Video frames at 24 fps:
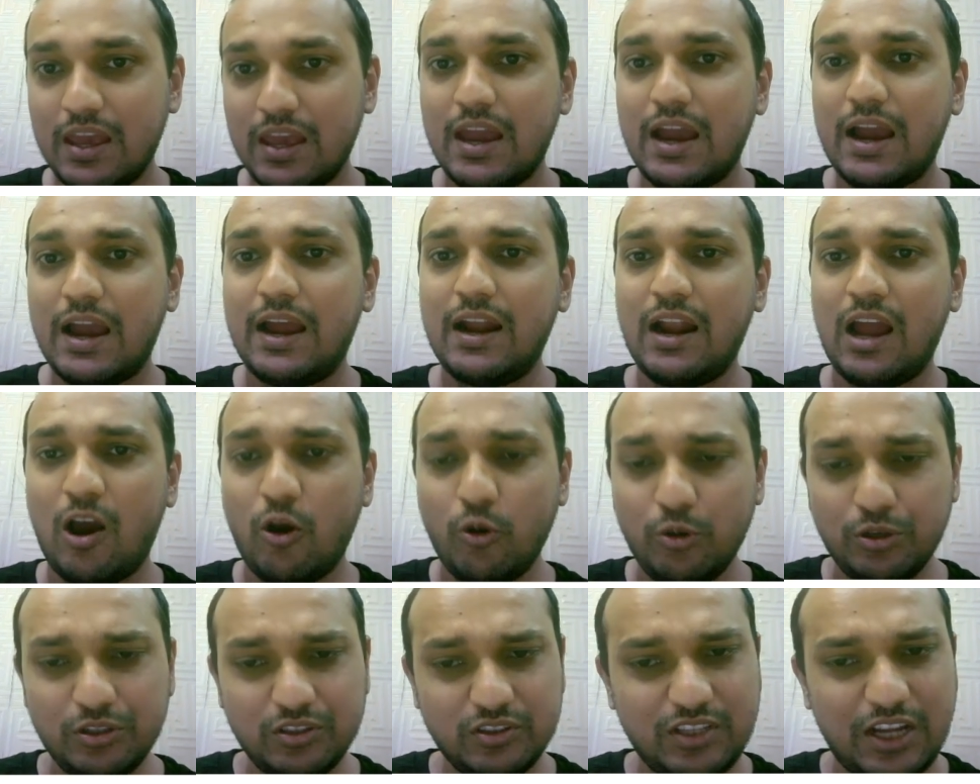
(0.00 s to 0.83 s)
And how
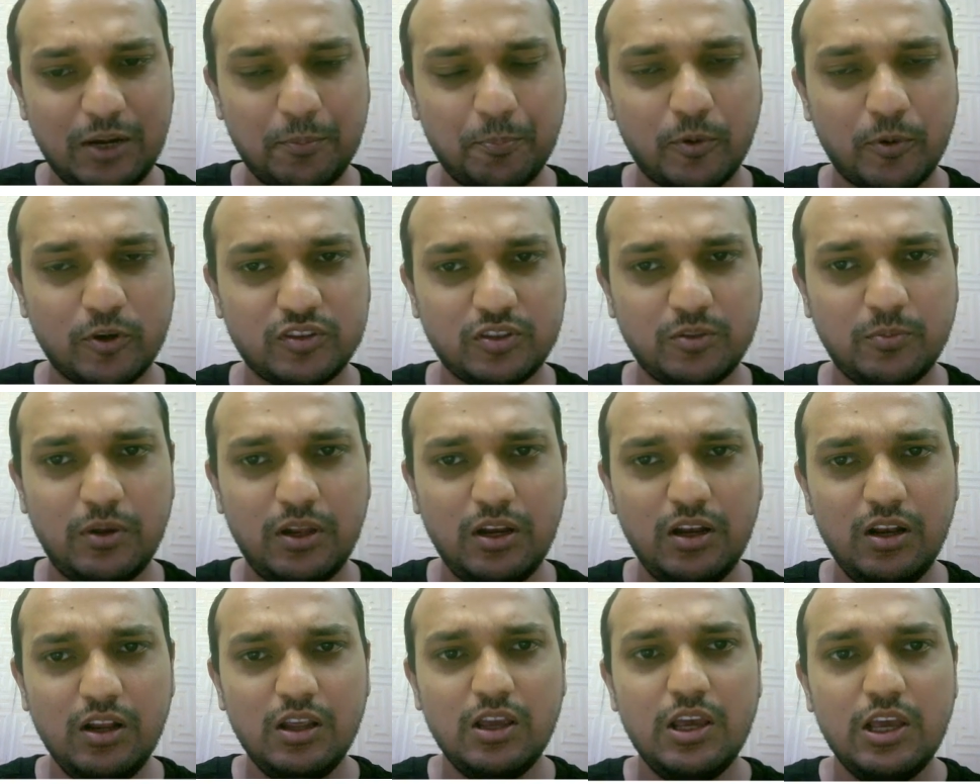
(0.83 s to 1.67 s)
is that possible?
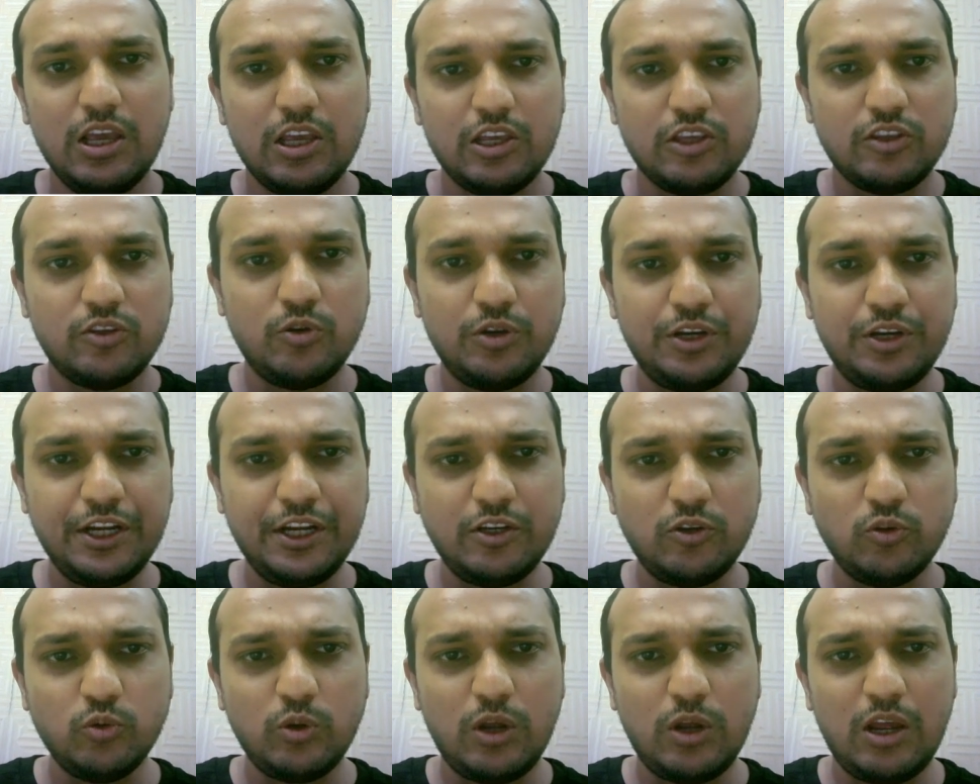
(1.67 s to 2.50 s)
You need
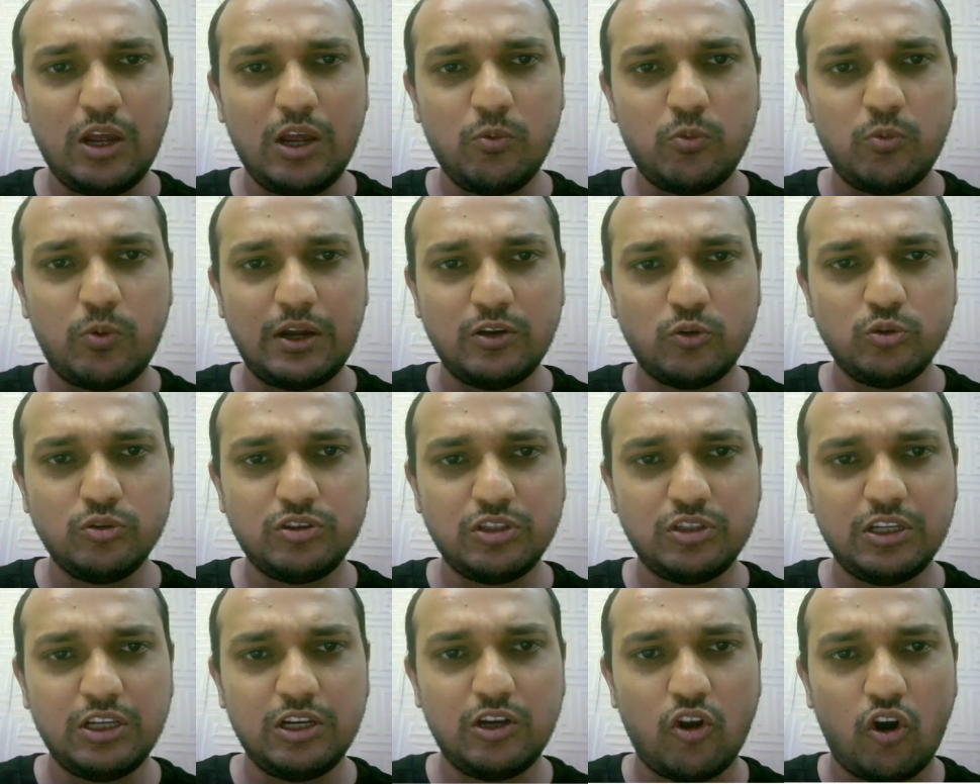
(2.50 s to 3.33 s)
to have 1, 2,
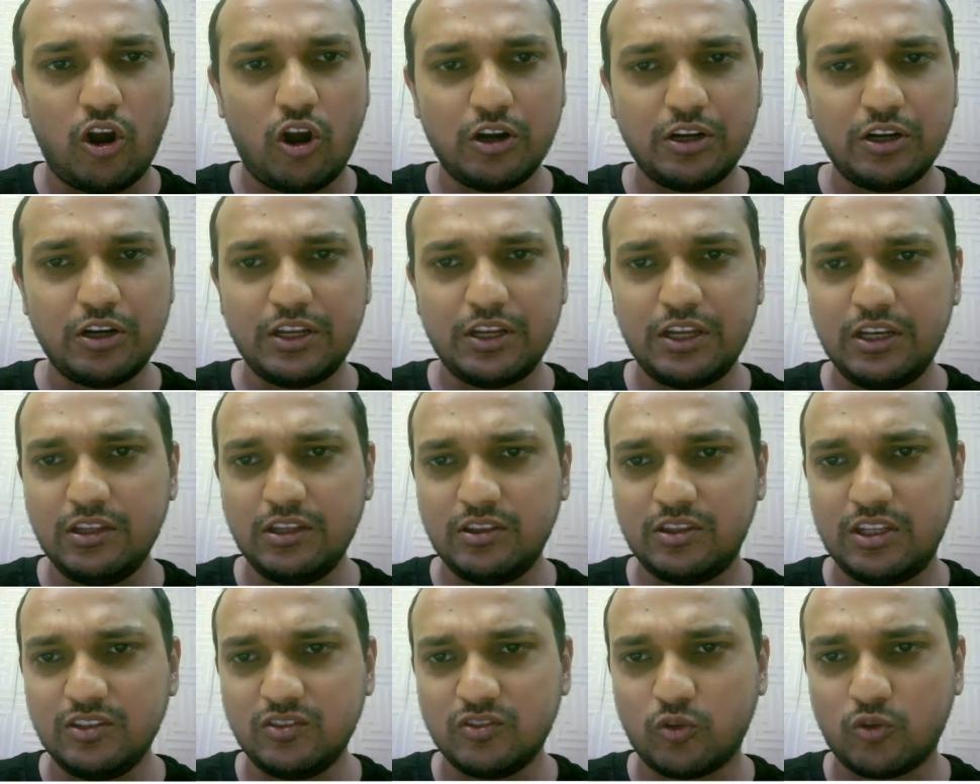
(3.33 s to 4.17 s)
3 logged in
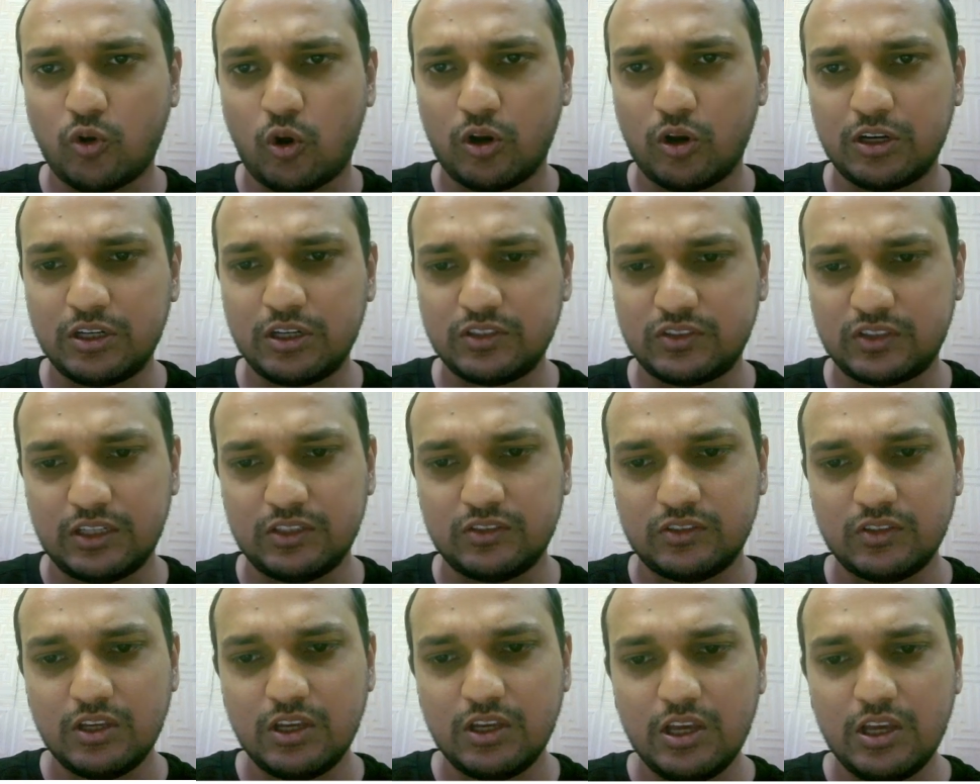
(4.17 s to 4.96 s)
these corner cells.